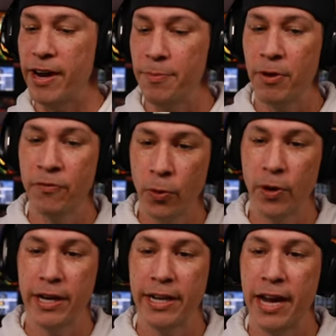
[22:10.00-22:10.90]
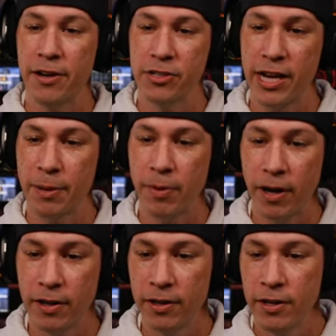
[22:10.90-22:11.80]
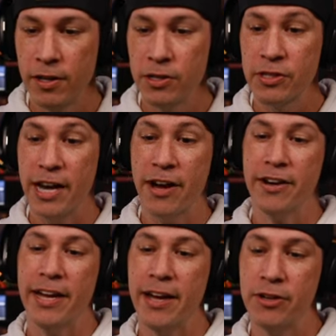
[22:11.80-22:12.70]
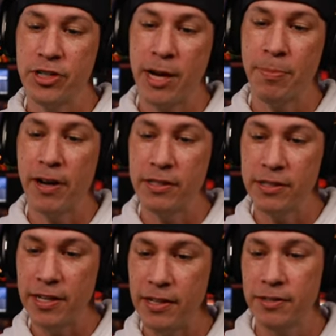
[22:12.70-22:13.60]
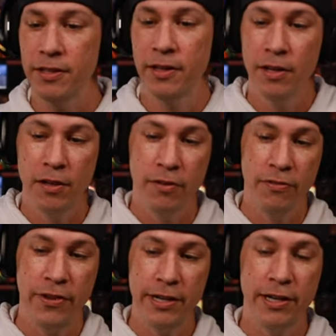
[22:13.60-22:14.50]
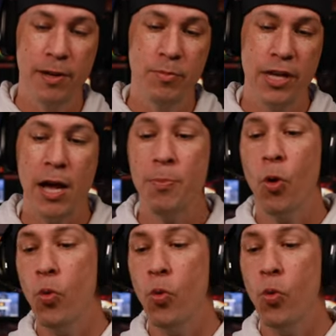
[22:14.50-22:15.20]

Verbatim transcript: ramp for encounter jackpot. So now our encounter jackpot's lit. fin comes up,